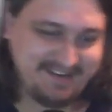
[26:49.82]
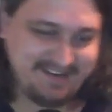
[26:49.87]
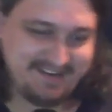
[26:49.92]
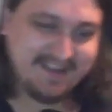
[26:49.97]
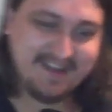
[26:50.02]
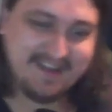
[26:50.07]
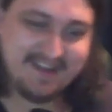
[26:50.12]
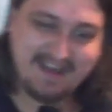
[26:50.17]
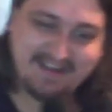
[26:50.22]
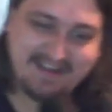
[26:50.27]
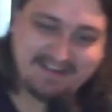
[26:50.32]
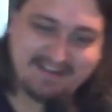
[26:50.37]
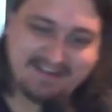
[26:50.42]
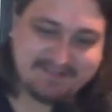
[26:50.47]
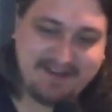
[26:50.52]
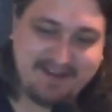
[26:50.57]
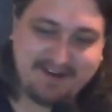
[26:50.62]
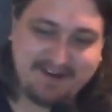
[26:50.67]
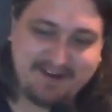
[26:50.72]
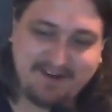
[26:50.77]
it
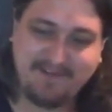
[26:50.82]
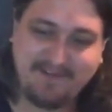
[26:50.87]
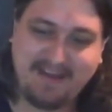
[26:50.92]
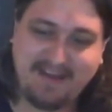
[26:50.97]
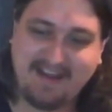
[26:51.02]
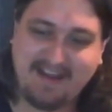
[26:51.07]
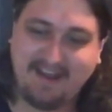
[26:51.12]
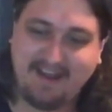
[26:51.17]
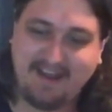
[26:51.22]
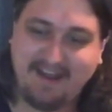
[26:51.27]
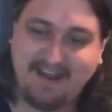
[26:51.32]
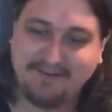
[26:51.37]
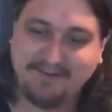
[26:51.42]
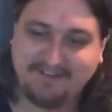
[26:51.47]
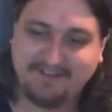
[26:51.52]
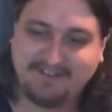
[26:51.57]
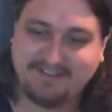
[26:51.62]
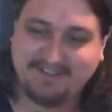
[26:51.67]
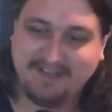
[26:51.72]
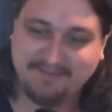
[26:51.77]
doesn't matter if I had
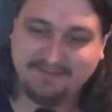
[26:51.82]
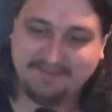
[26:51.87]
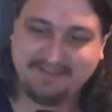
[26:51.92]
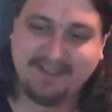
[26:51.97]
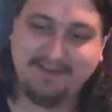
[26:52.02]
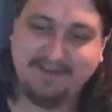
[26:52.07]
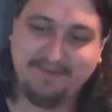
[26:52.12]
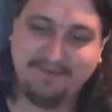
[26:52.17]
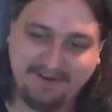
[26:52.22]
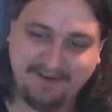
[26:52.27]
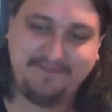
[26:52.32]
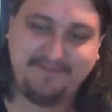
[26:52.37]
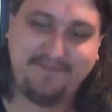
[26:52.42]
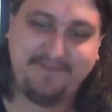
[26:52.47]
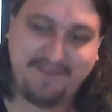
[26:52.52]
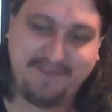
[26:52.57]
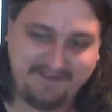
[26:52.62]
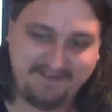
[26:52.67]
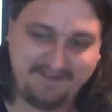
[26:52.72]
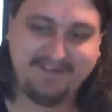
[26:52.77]
hundred subs, he would have
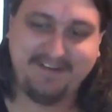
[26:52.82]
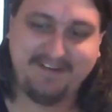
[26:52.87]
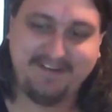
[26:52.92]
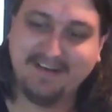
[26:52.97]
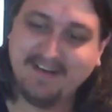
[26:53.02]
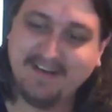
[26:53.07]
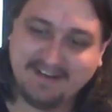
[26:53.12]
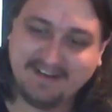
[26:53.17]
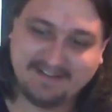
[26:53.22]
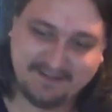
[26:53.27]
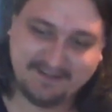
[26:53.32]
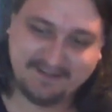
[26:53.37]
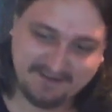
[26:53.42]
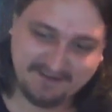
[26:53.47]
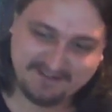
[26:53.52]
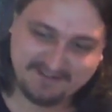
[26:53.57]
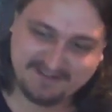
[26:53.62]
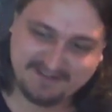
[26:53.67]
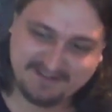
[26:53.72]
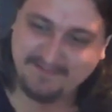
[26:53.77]
found it. It's got
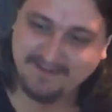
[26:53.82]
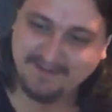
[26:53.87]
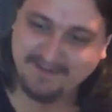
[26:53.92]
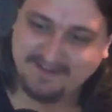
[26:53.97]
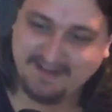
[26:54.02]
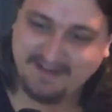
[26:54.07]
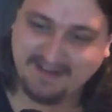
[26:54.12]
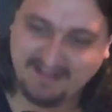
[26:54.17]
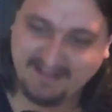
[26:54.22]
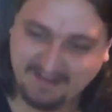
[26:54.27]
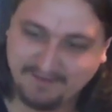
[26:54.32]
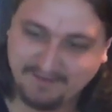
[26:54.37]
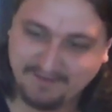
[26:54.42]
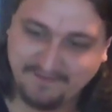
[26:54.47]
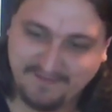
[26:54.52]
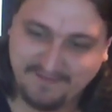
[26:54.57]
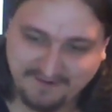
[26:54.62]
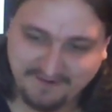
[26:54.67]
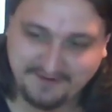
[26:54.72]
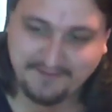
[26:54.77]
his name in the title. Oh, yeah, he would have
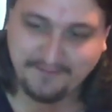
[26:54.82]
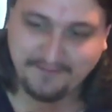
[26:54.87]
yeah. found it and